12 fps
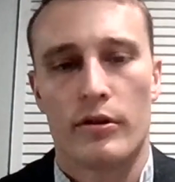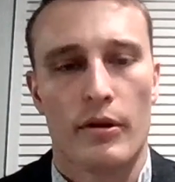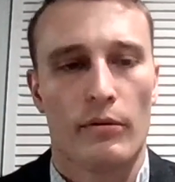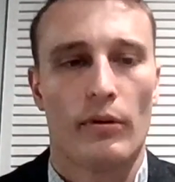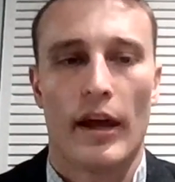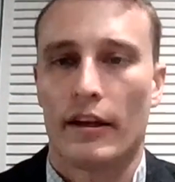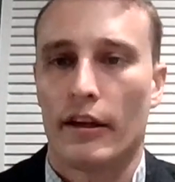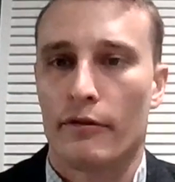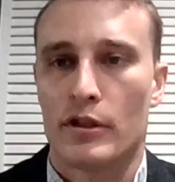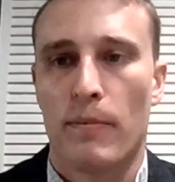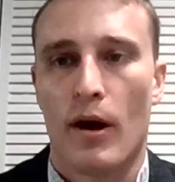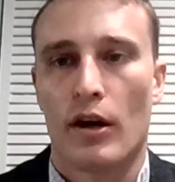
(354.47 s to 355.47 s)
that were likely
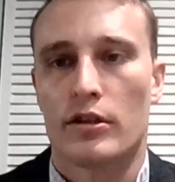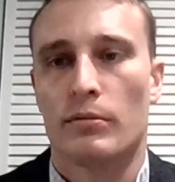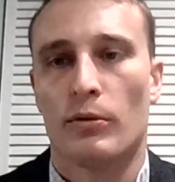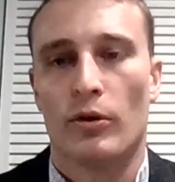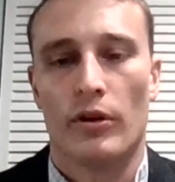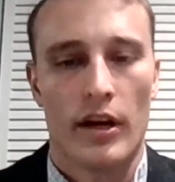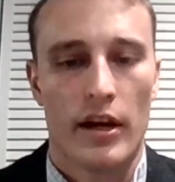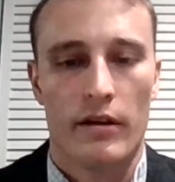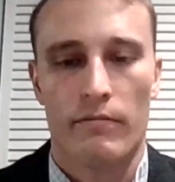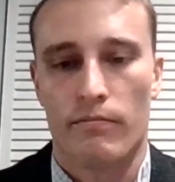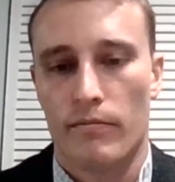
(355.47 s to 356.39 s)
responsible. And he